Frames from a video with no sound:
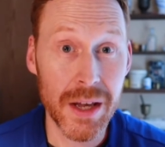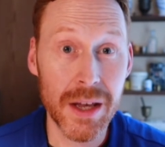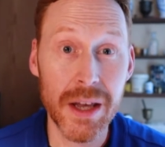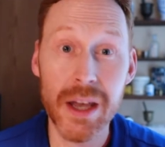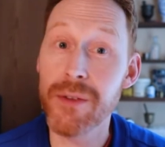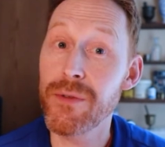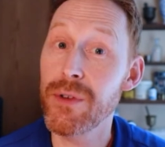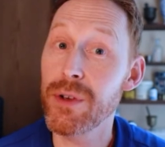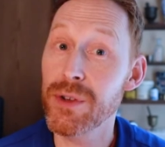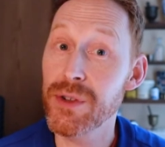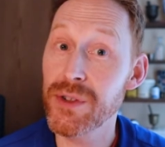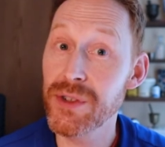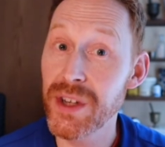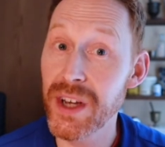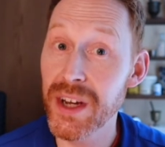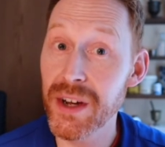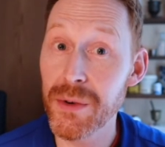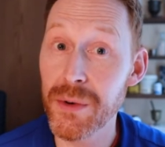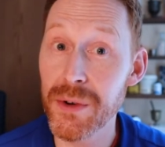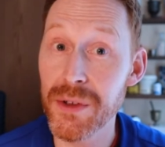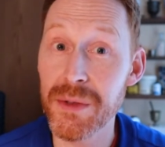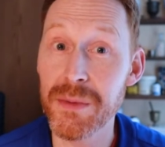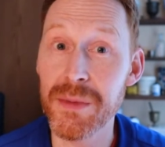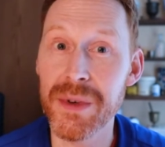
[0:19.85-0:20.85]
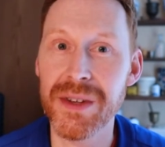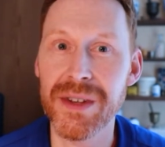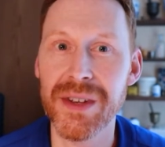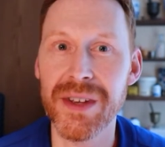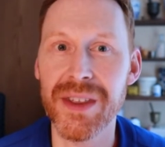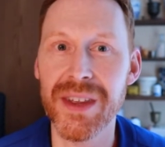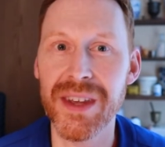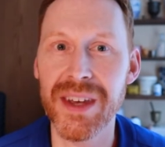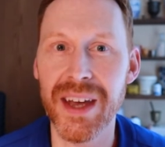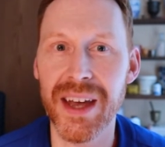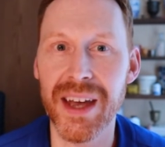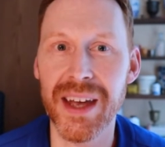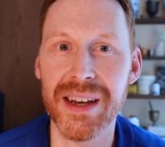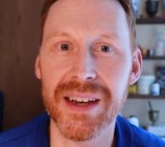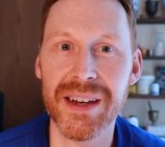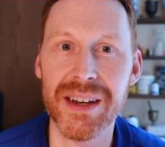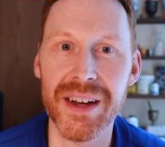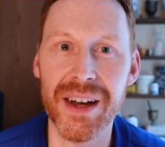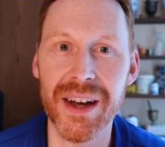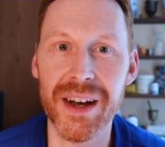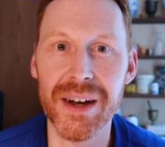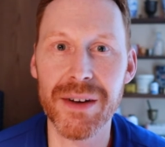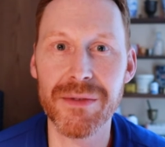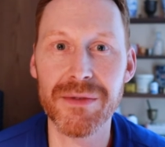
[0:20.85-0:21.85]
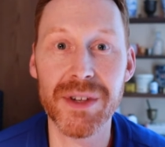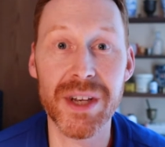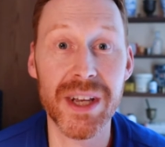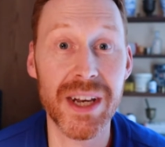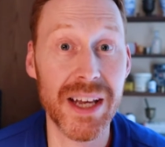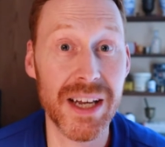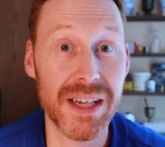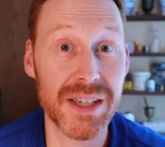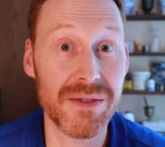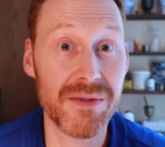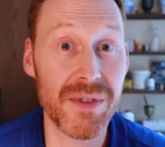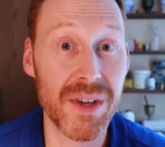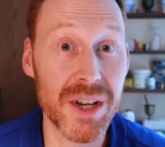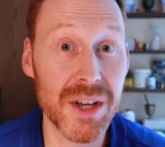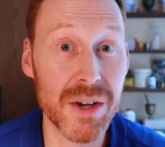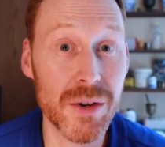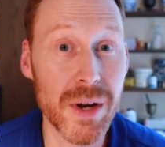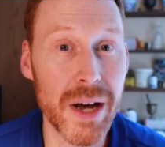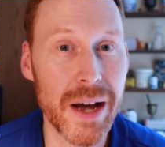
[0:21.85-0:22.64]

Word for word: If you stick with me to the end of today's video,